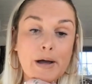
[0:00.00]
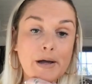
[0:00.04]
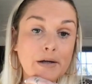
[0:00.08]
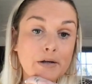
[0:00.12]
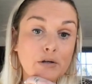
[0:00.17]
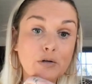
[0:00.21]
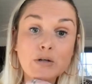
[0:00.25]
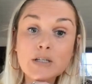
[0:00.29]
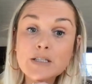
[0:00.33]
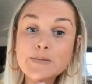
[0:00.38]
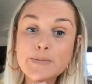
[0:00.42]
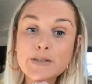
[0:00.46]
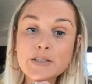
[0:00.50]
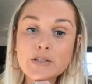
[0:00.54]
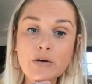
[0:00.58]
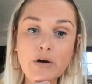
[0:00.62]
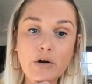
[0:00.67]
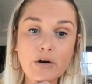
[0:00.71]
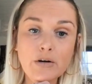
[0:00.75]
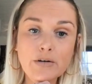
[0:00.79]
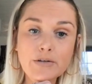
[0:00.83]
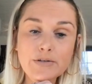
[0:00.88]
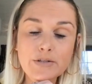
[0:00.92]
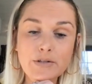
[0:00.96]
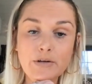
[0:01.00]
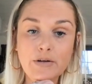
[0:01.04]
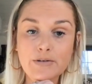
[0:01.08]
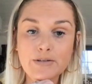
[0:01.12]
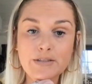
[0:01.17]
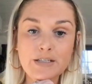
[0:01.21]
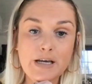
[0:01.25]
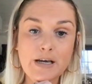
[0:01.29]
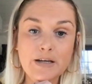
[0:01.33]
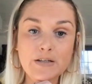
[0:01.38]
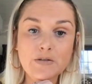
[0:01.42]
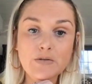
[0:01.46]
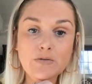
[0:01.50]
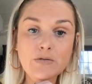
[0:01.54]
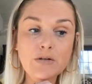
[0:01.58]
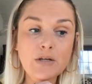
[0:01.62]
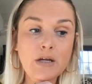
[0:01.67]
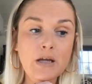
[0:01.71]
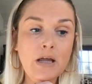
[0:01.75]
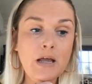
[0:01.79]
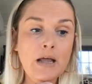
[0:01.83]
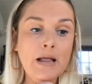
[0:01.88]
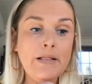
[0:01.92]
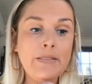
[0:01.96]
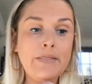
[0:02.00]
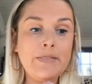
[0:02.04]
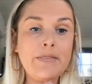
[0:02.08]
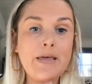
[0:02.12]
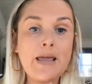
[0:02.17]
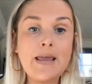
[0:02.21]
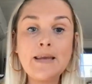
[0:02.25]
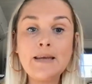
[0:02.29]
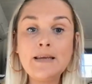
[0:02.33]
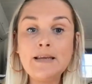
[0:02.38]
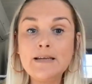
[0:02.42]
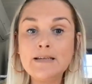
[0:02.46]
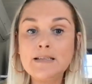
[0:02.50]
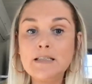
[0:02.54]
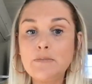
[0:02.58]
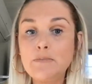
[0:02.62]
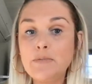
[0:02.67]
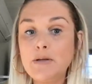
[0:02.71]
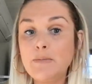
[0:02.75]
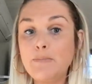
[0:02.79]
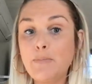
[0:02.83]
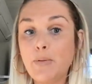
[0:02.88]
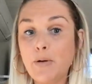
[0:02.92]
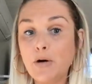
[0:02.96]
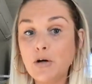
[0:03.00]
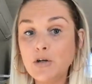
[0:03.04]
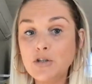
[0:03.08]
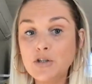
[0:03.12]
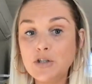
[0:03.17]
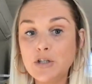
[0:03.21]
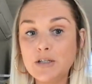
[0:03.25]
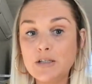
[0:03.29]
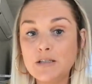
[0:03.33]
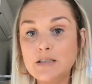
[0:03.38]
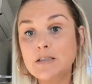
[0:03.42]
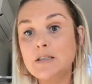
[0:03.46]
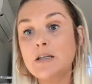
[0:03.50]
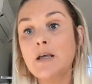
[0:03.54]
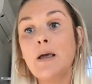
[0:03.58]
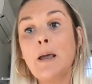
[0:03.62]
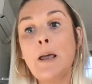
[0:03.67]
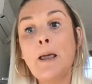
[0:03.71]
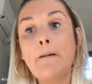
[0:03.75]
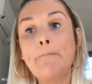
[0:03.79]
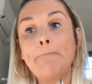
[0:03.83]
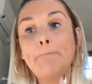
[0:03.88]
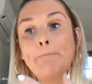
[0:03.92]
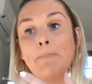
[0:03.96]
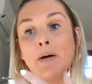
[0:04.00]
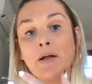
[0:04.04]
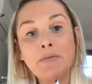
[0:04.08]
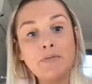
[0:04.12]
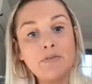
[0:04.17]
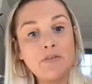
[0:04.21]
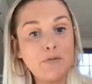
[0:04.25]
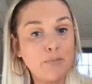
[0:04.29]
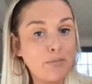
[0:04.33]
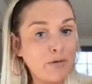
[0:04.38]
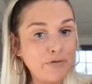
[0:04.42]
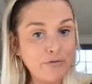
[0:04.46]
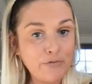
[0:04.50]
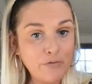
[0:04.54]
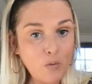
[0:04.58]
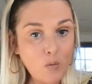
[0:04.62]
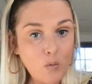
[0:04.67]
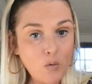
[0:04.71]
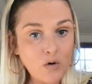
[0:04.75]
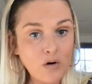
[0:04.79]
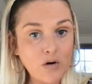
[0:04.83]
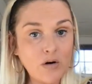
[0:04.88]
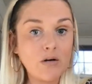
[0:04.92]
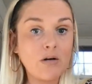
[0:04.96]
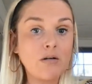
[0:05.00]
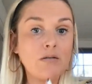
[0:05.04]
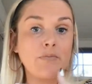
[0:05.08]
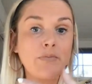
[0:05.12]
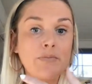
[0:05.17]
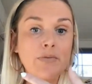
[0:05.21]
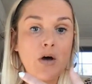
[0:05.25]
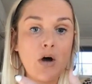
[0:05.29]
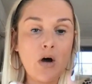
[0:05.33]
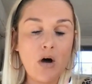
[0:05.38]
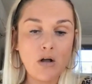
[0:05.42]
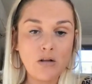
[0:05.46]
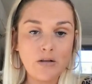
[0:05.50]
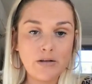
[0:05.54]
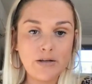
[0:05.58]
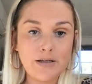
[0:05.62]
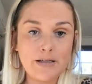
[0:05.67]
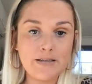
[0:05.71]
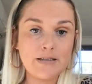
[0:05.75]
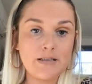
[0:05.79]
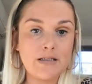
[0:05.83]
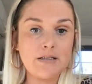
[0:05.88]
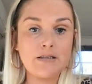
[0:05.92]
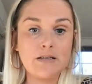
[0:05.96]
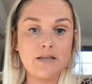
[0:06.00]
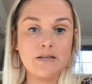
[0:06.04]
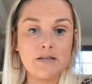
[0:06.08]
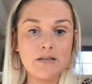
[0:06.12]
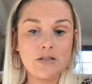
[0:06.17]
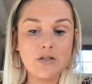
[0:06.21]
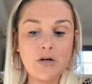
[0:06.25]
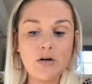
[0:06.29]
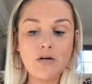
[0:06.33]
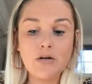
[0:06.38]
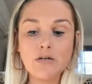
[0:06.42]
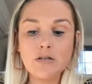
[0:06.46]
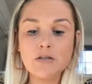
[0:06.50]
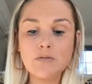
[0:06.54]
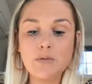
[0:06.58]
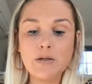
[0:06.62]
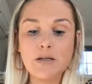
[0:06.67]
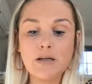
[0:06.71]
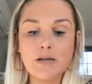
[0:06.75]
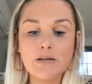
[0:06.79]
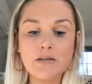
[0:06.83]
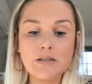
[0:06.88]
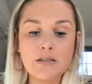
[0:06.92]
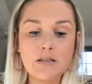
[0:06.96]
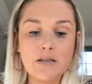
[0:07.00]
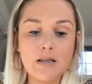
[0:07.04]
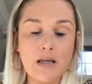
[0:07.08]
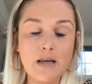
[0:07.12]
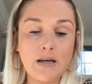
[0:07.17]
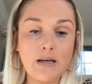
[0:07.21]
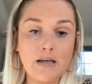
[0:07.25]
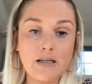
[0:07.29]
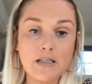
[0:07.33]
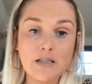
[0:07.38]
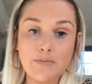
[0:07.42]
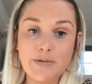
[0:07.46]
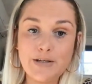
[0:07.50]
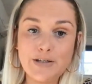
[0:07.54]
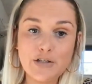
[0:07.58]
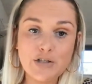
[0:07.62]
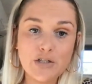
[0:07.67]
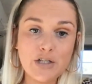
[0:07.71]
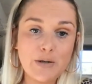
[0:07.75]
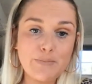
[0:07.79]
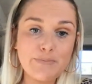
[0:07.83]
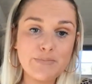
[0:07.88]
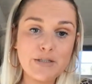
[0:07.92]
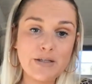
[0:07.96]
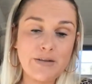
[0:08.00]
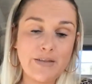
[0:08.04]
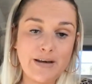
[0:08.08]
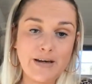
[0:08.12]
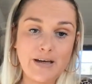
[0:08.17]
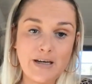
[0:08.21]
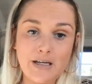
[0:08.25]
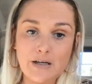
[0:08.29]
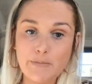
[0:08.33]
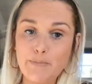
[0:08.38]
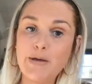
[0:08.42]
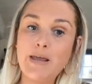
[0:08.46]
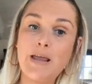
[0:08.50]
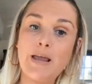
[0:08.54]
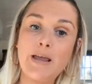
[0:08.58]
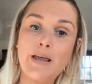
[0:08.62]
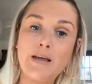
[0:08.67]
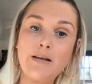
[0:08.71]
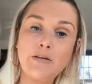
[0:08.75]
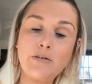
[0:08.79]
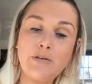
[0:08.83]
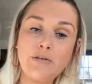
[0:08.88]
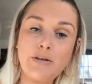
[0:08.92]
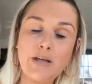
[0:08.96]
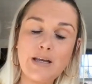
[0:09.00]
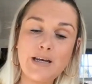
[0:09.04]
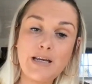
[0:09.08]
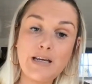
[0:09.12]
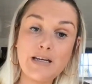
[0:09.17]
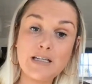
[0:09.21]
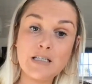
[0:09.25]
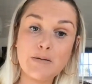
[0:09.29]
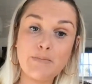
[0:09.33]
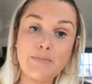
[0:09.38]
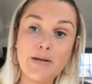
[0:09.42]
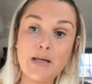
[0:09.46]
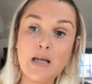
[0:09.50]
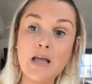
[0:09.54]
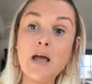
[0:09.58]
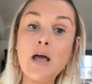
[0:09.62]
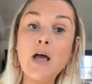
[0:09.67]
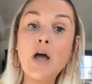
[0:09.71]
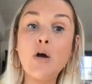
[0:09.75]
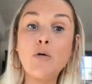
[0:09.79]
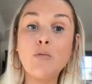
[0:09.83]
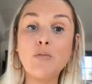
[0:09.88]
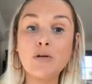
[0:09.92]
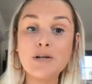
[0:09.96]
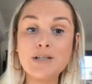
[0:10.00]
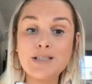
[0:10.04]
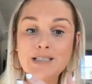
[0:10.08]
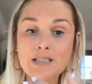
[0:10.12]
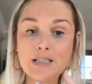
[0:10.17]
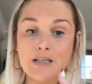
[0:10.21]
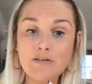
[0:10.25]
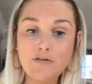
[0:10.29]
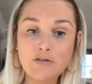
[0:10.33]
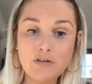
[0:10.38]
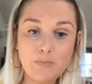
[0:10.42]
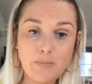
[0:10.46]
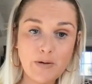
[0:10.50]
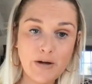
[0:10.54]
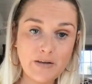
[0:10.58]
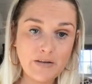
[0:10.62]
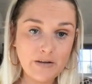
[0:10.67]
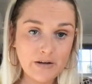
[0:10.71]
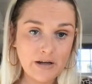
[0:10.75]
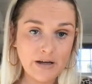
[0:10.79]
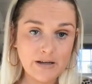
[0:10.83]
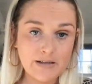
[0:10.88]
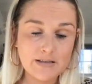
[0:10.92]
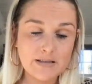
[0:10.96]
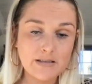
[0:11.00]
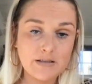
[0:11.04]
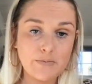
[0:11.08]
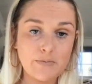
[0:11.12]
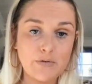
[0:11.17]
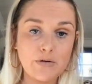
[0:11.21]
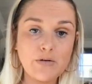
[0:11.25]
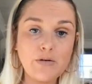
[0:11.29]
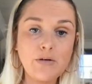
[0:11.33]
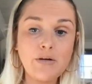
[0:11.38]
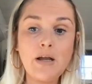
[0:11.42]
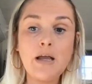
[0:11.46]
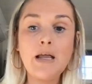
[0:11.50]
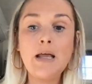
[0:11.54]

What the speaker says: Christmas cards on Zazzle, they need to be purchased months before the holiday season starts because they need to be shipped, they need to be handled, they need to be received by the customer.